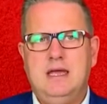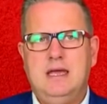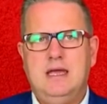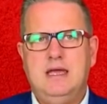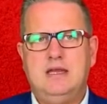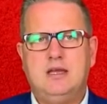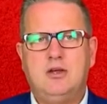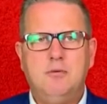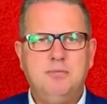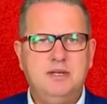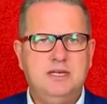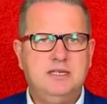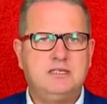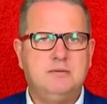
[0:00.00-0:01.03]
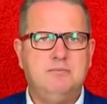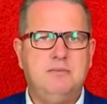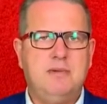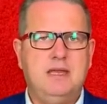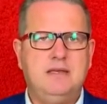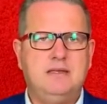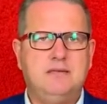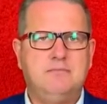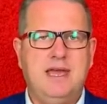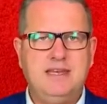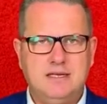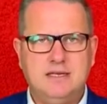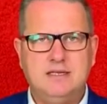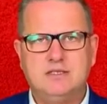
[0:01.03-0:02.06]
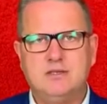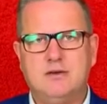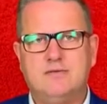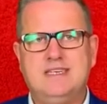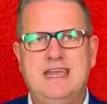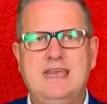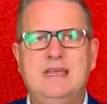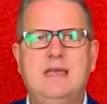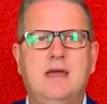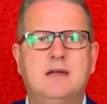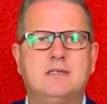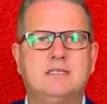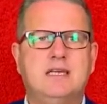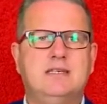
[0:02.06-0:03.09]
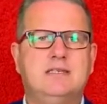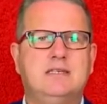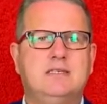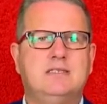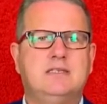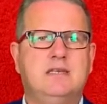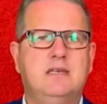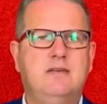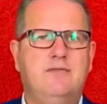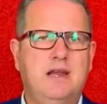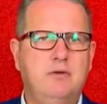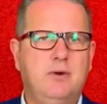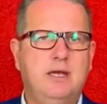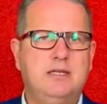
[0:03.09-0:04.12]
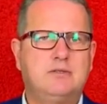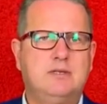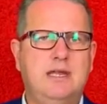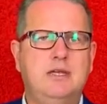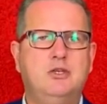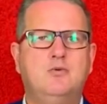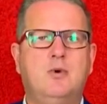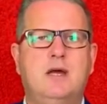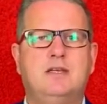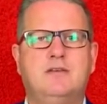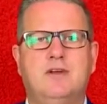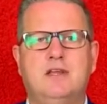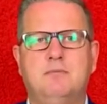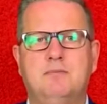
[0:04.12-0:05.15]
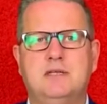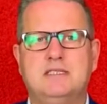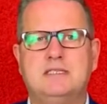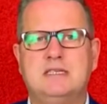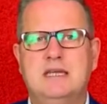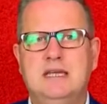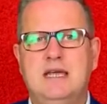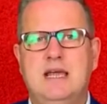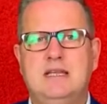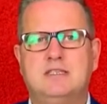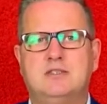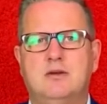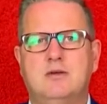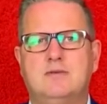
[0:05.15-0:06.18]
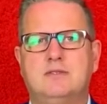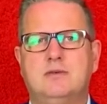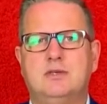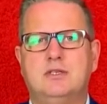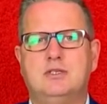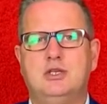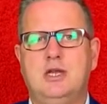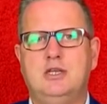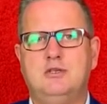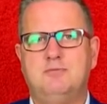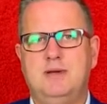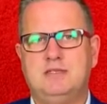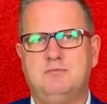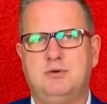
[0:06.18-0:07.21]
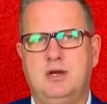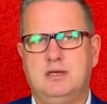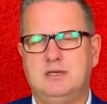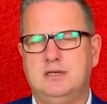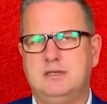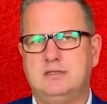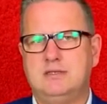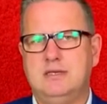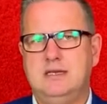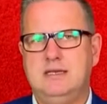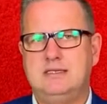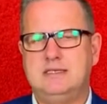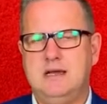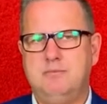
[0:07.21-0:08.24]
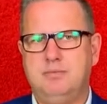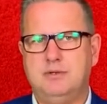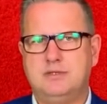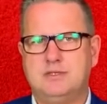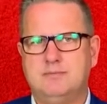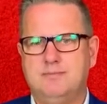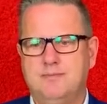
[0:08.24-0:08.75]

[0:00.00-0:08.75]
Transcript: It accompanies the maintenance of daycare centers, evaluates nationwide developments and serves to exchange best practice examples.